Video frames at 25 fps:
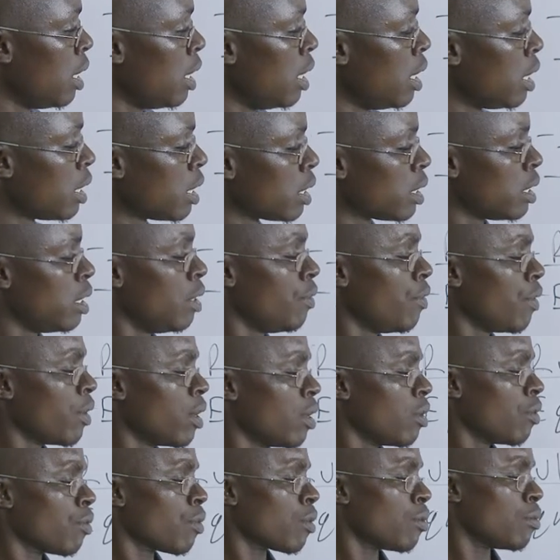It is
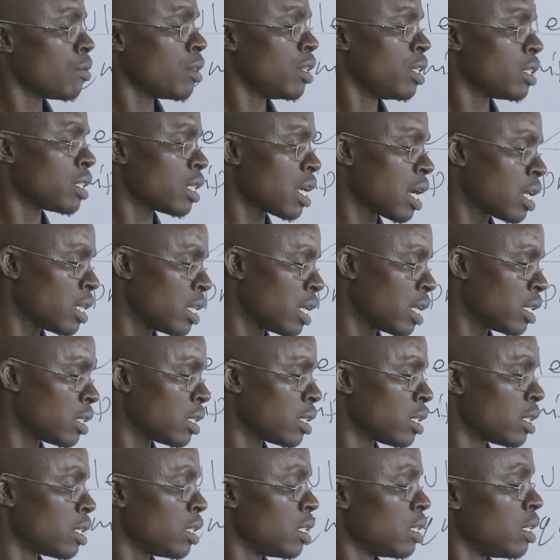different from these
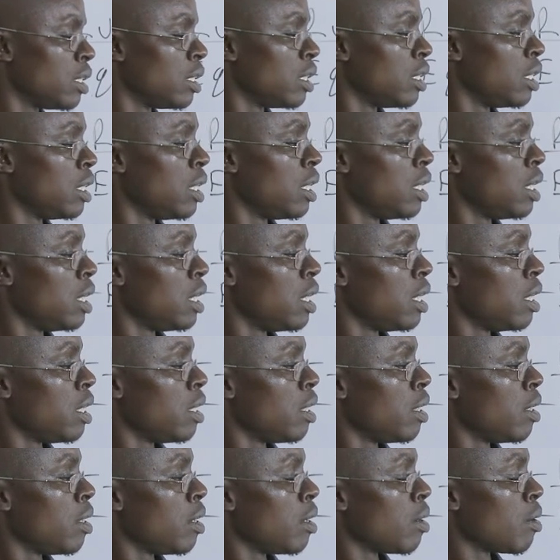others
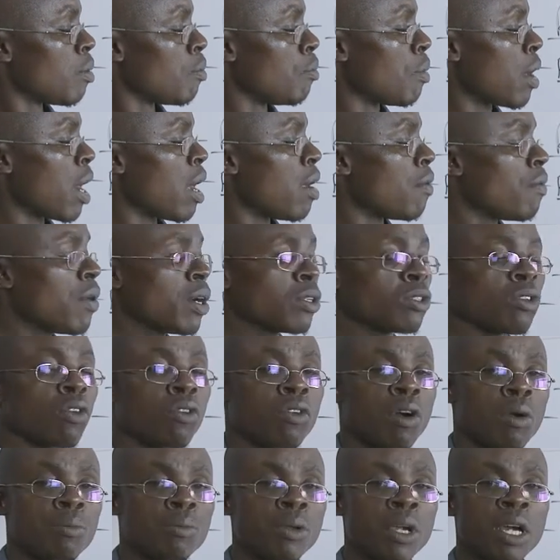by virtue
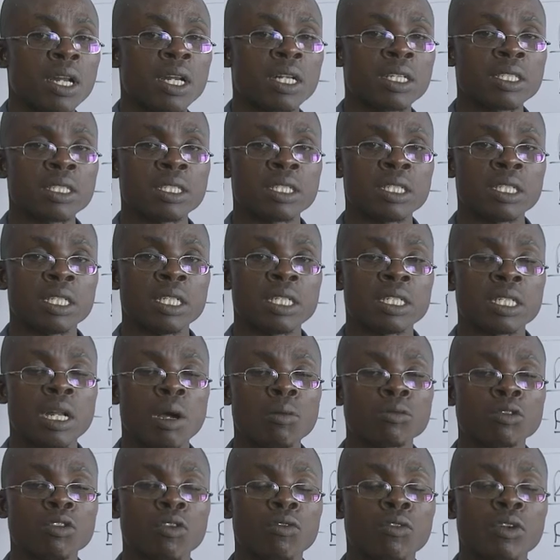of appearance in
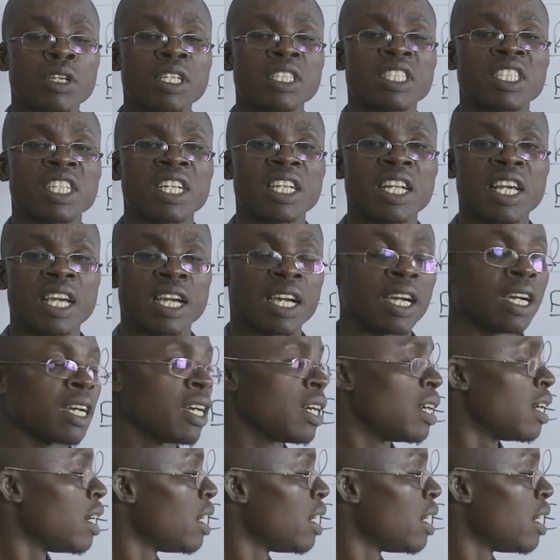terms of its neck.